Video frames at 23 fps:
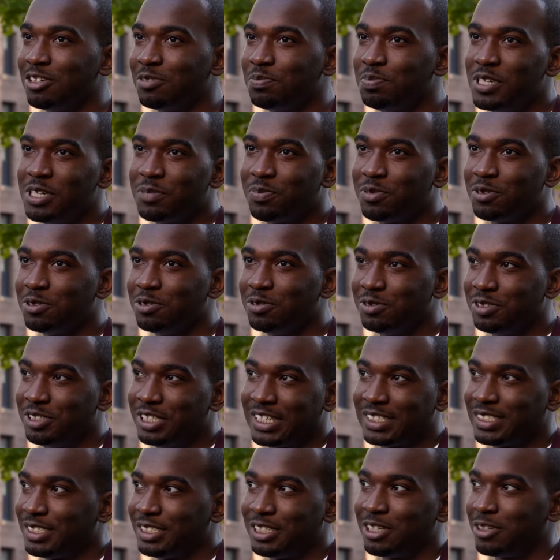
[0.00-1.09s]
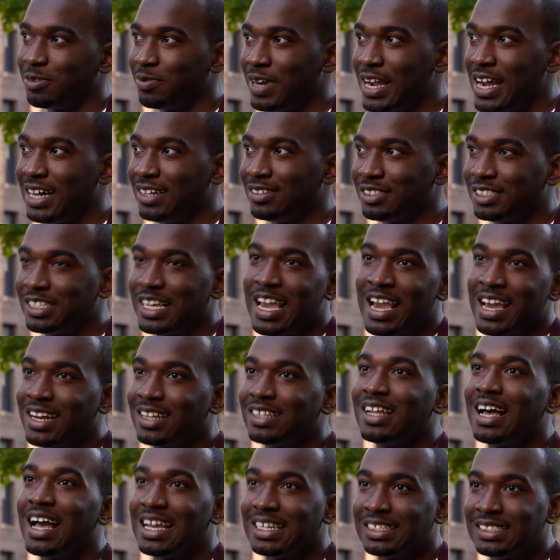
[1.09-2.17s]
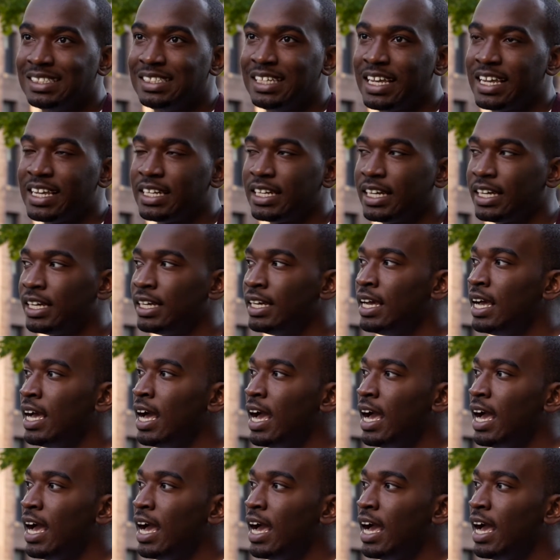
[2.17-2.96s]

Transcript: people who just sit around to analyze data.